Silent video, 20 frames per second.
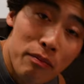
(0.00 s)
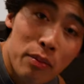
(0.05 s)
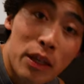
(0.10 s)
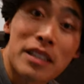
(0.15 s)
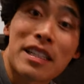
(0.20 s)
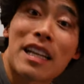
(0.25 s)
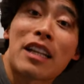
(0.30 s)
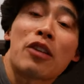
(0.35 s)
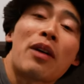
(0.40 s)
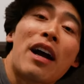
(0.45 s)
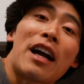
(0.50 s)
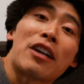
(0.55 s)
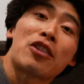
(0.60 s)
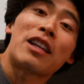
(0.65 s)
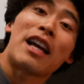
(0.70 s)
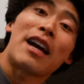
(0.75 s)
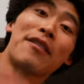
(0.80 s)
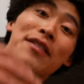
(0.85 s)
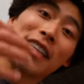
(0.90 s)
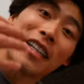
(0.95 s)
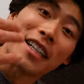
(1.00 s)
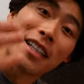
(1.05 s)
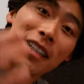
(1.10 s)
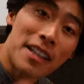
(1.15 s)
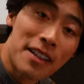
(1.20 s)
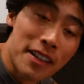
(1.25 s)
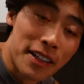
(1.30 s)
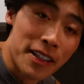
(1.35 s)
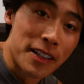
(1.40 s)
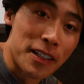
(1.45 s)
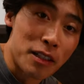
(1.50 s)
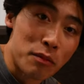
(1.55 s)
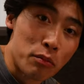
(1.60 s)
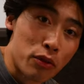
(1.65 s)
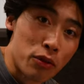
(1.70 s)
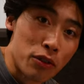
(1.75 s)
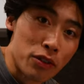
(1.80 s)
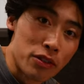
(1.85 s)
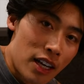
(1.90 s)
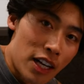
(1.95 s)
because I don't actually have to clean the cutting
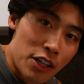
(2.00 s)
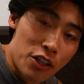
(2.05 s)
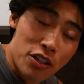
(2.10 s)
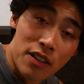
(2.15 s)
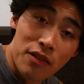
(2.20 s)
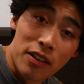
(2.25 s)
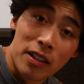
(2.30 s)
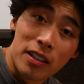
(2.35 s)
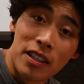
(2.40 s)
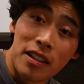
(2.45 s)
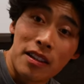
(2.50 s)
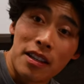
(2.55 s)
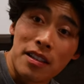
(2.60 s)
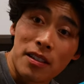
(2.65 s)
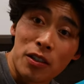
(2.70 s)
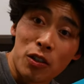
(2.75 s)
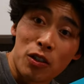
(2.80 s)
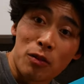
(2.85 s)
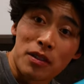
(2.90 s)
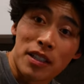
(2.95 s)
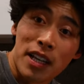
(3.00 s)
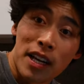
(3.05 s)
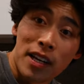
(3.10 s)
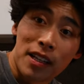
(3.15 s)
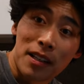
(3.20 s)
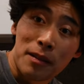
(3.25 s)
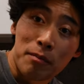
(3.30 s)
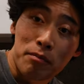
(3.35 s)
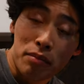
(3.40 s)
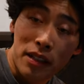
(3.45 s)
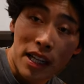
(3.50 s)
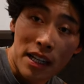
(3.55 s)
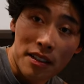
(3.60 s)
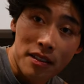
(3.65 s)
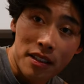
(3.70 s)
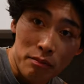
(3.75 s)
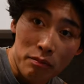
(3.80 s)
board. I just have to clean these little tiny plastic